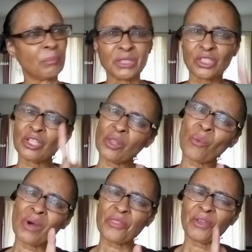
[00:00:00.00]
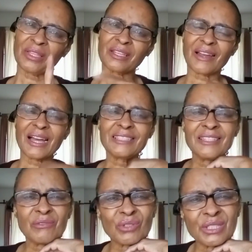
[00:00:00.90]
But you know, the one thing that I
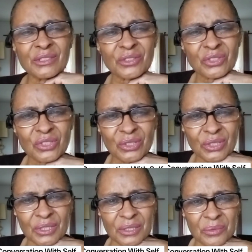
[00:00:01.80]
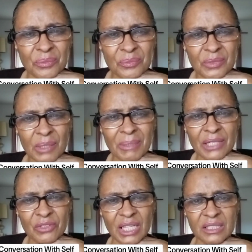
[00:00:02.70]
never understood
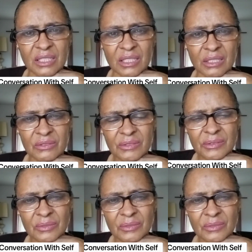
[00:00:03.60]
about that cell,